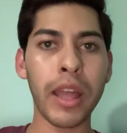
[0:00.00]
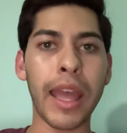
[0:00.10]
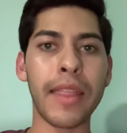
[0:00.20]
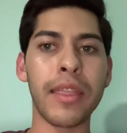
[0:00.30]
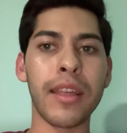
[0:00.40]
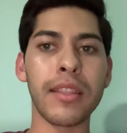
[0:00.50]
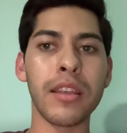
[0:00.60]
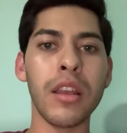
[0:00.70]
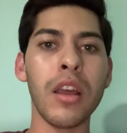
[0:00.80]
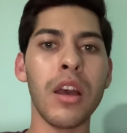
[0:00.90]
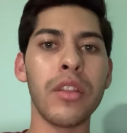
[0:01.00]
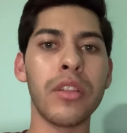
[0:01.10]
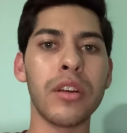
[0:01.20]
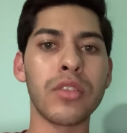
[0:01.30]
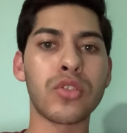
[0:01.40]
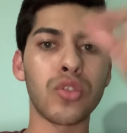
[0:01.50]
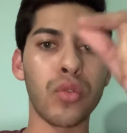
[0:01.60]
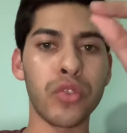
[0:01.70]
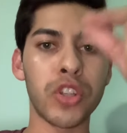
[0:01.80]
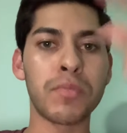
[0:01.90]
and then the
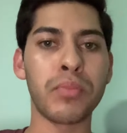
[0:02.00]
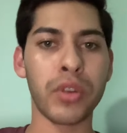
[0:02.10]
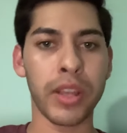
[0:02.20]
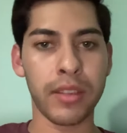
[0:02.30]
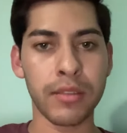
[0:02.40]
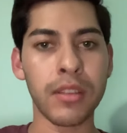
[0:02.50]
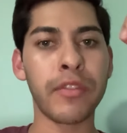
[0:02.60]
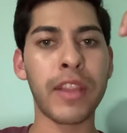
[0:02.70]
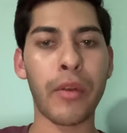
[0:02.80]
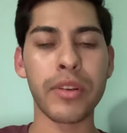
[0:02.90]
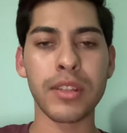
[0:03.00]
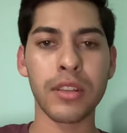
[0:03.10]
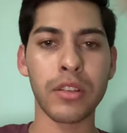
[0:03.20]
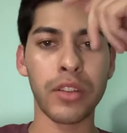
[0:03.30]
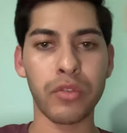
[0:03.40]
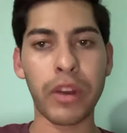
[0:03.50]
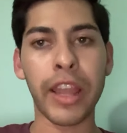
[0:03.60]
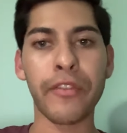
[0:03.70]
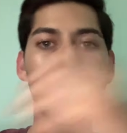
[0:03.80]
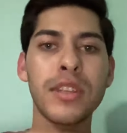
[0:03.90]
soldiers putting the flowers in the
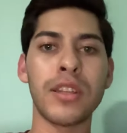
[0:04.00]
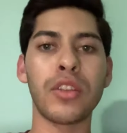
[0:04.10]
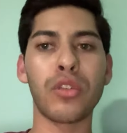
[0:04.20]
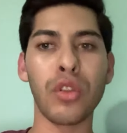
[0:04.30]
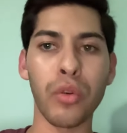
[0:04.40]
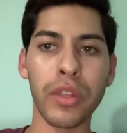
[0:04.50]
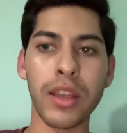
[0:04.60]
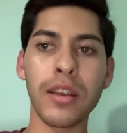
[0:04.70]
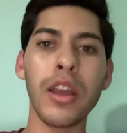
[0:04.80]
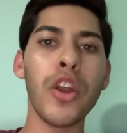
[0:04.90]
rifles and in the clothing,